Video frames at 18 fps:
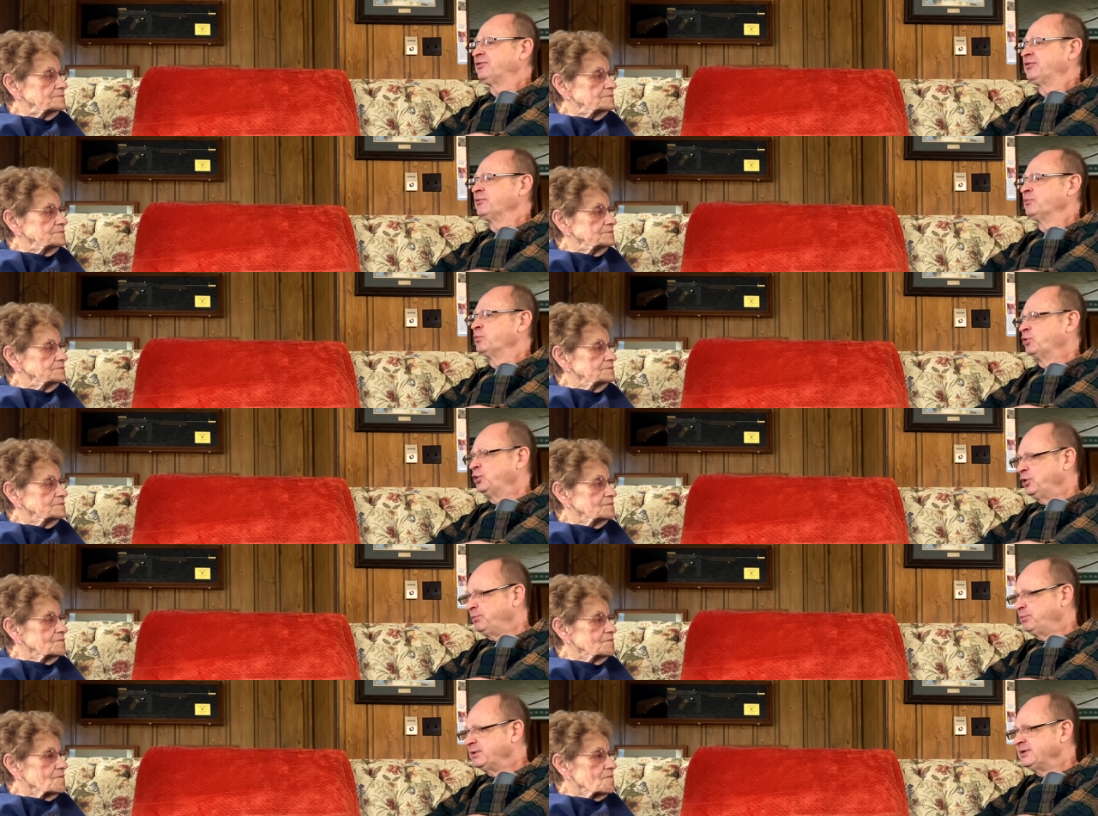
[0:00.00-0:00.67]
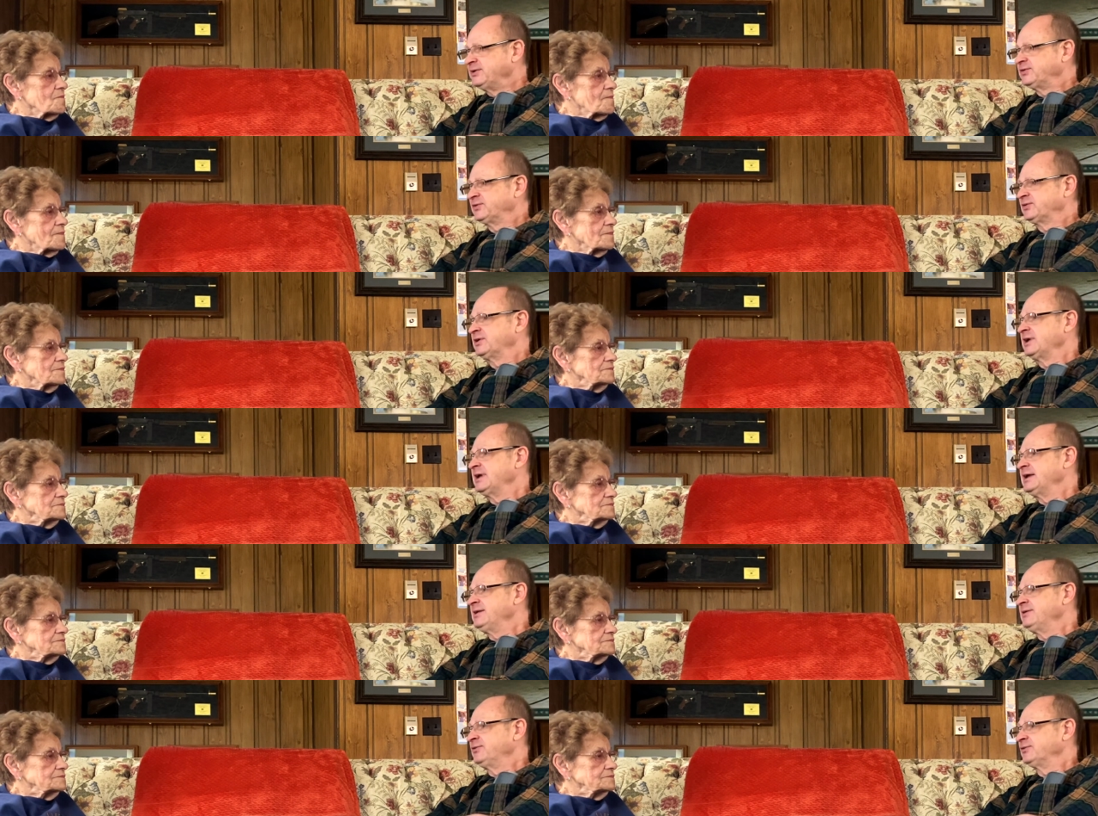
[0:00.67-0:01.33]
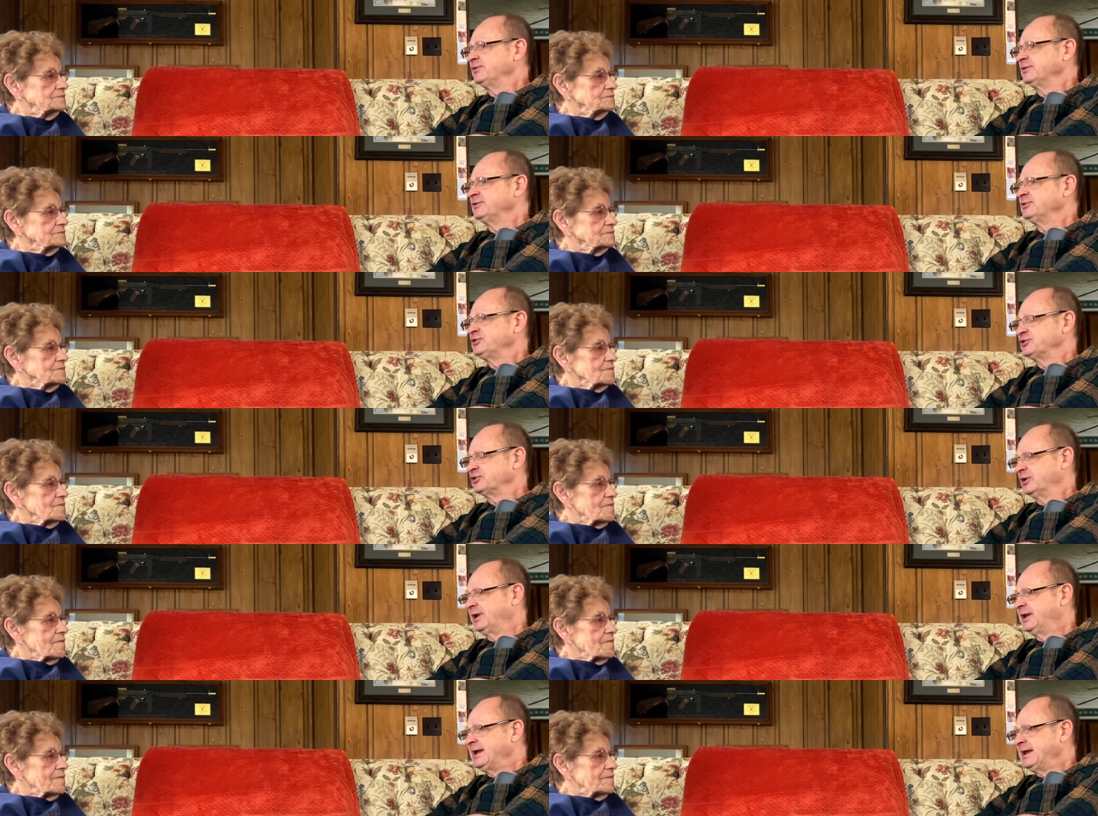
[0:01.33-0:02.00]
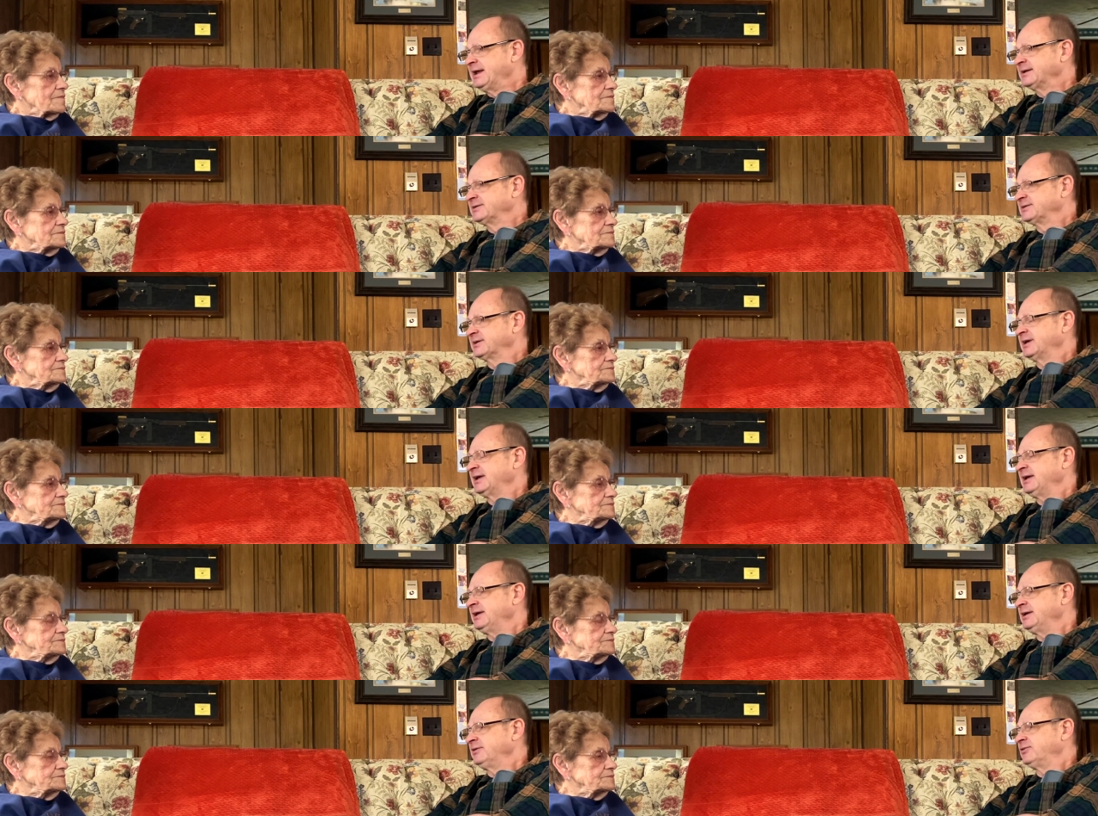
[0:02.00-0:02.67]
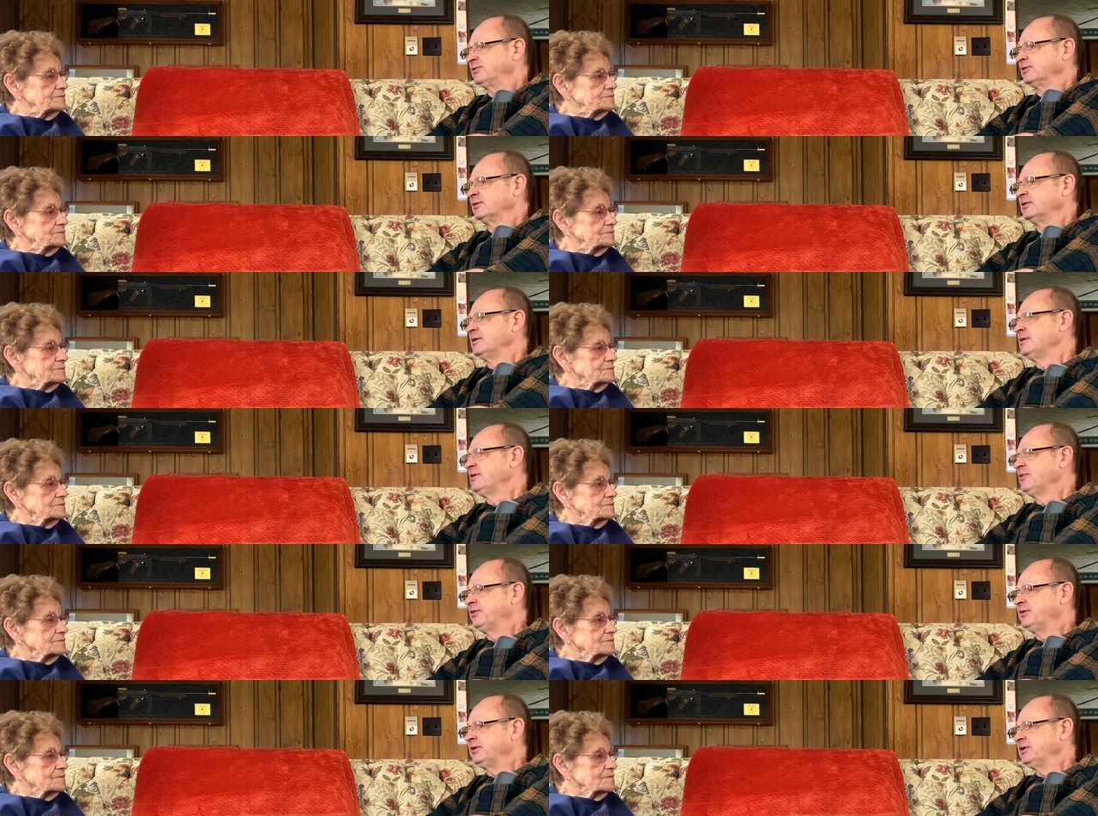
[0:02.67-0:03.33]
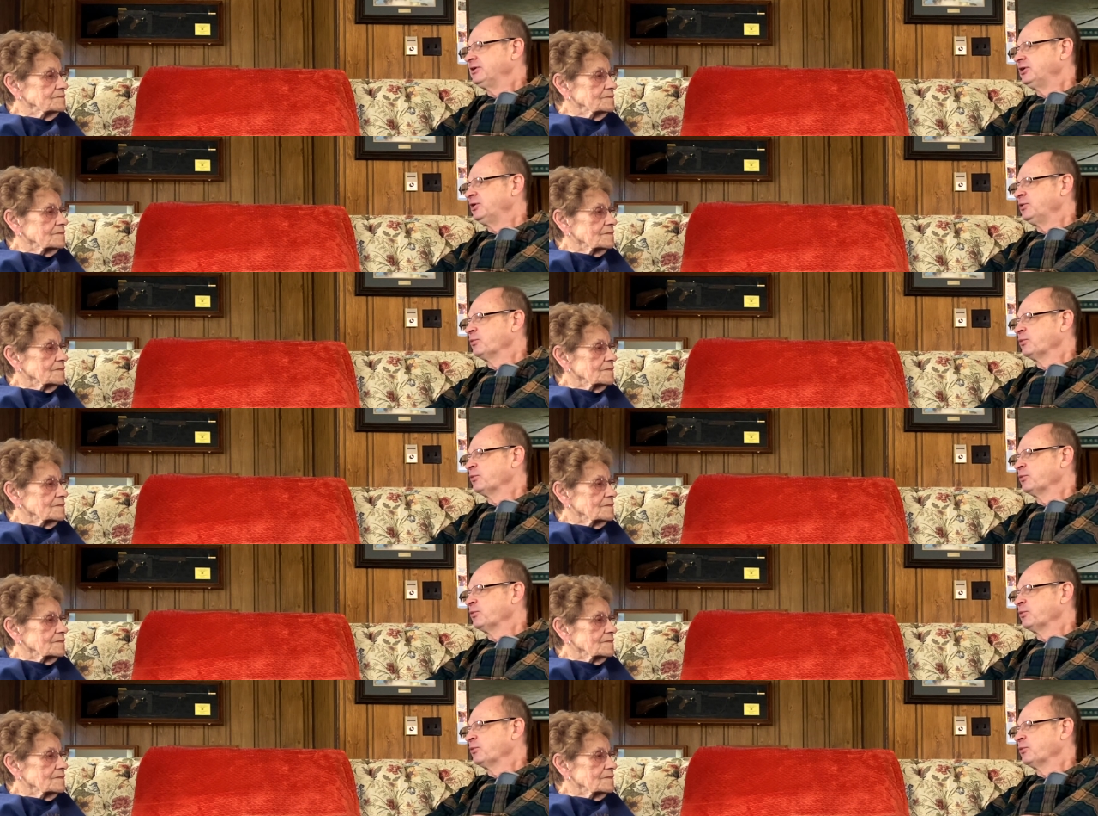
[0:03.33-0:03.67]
Speaker 1: the Rubensteins and Shalanskys that you